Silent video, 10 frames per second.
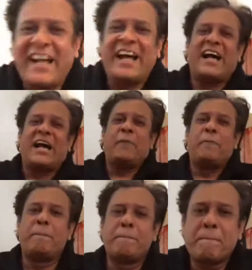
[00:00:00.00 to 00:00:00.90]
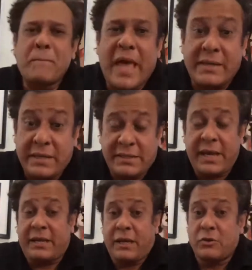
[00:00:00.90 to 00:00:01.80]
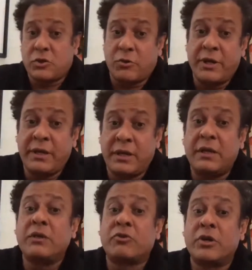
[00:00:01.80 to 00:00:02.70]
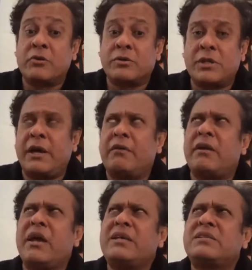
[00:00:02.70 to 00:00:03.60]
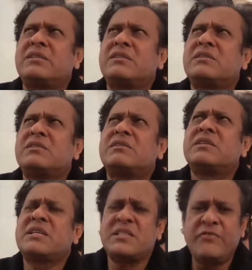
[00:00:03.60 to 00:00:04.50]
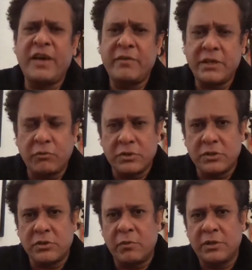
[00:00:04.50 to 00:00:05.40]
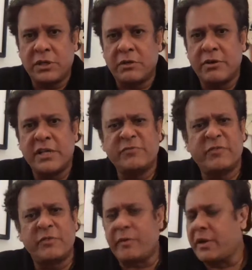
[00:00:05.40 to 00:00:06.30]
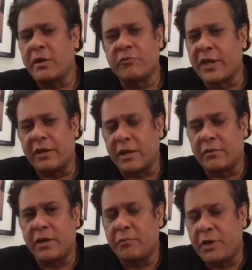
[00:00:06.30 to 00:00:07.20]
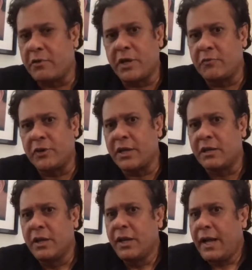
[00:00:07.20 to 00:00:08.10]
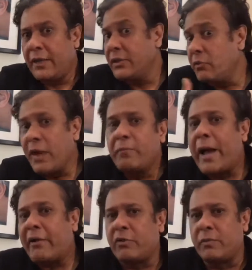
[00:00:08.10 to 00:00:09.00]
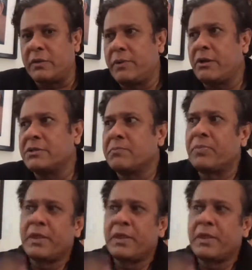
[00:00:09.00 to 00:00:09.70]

As I said, you know, Sony did introduce their S65, I think it was a global shutter, or S55. I forget. And then they went back from it because,